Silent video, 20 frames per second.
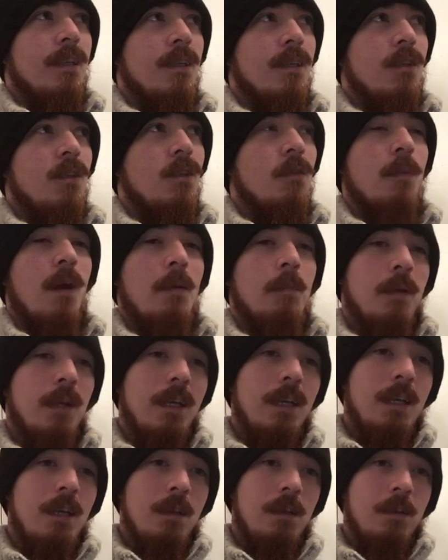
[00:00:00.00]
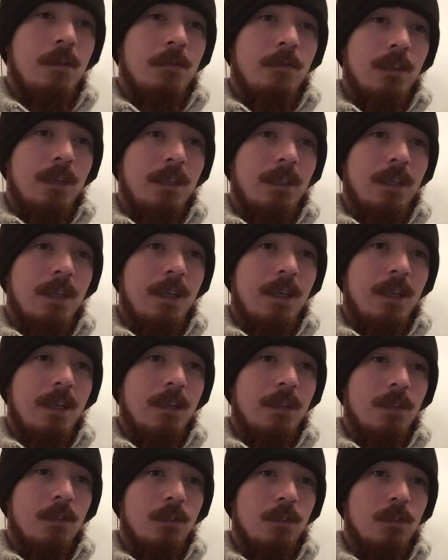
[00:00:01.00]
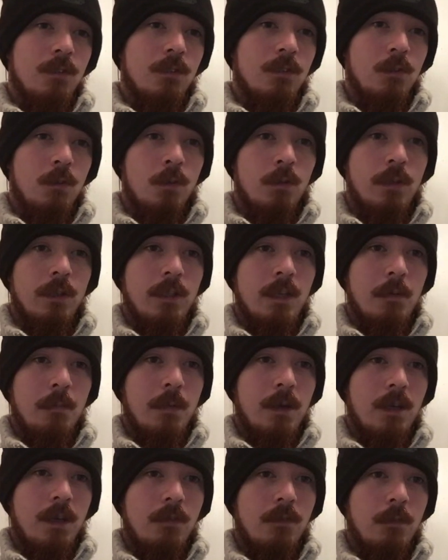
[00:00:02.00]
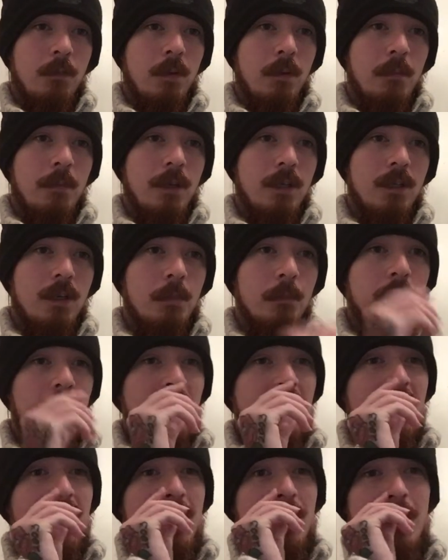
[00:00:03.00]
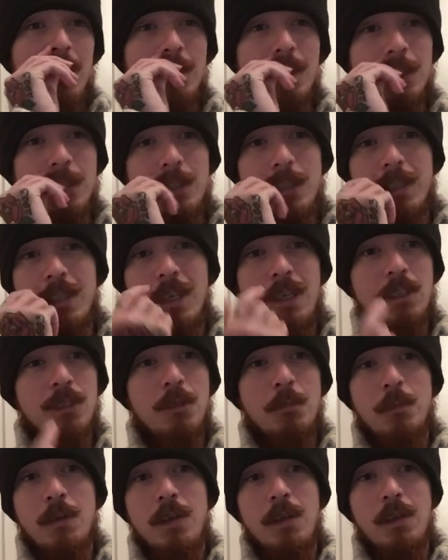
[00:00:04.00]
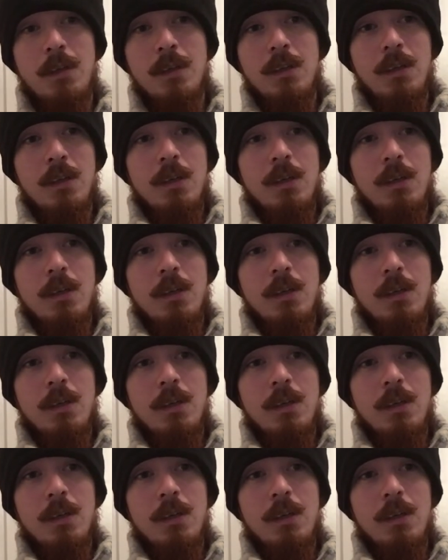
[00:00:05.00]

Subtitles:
you might be believing in a story that might either be made up, but again, it doesn't need to be